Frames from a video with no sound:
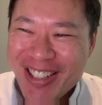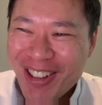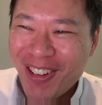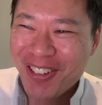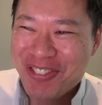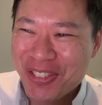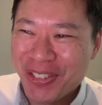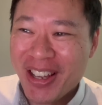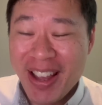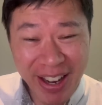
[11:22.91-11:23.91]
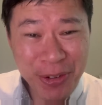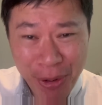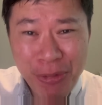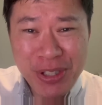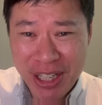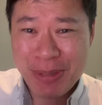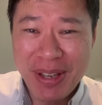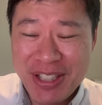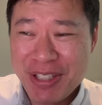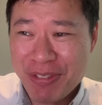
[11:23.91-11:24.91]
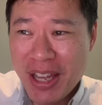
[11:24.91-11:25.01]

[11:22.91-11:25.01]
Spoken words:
a lot of food. And Grab food is expensive.